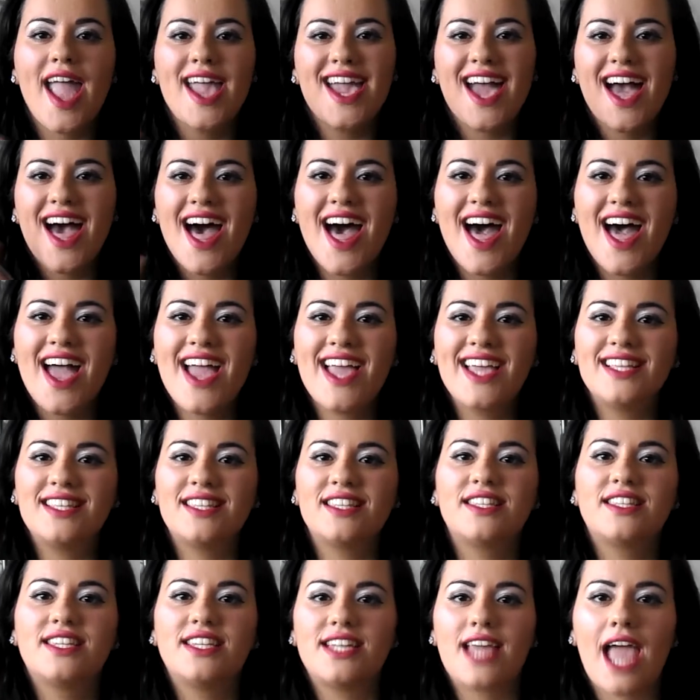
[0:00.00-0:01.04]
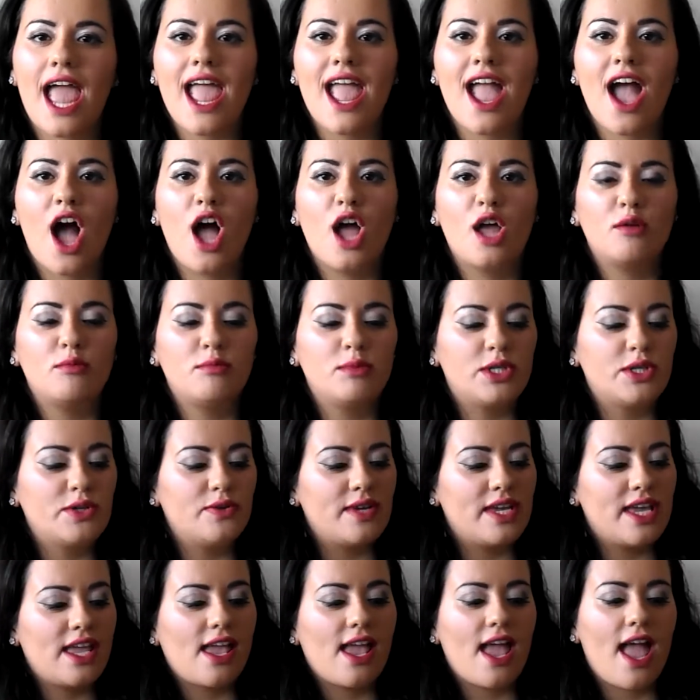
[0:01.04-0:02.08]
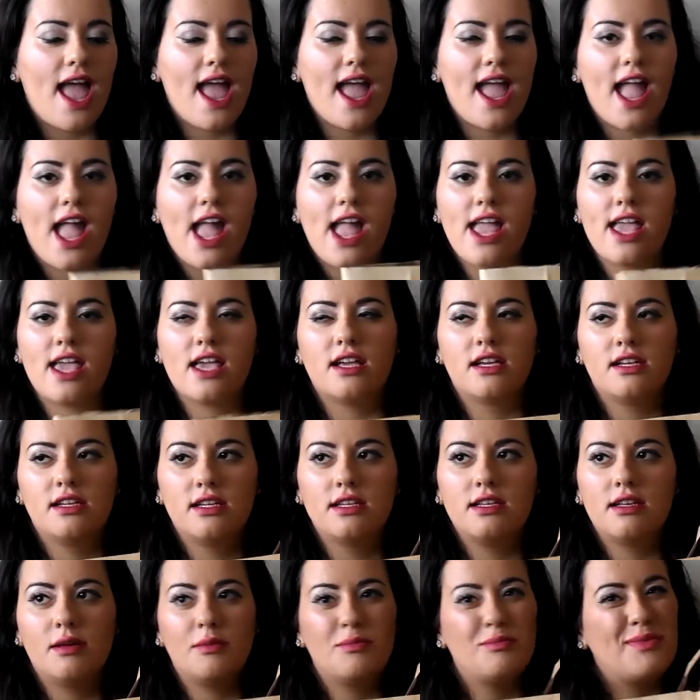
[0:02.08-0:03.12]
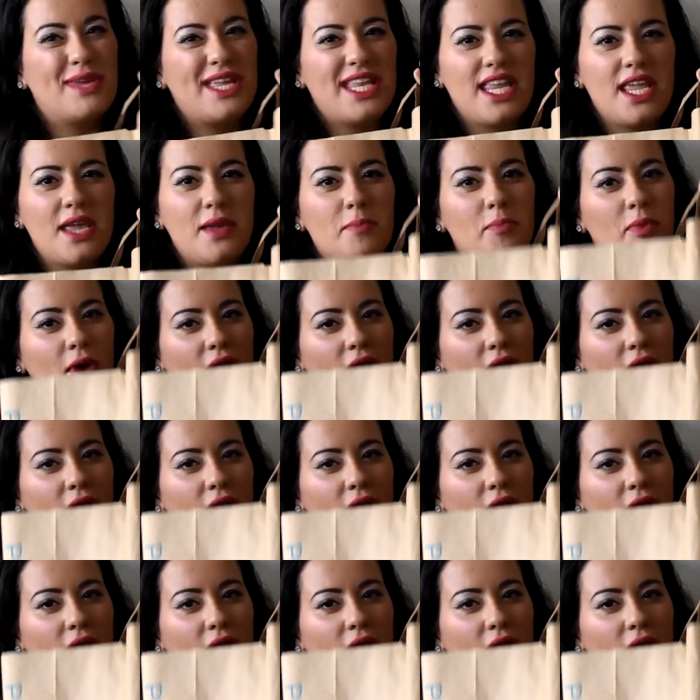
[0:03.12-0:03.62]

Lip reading: Hey guys, today I'm doing a mini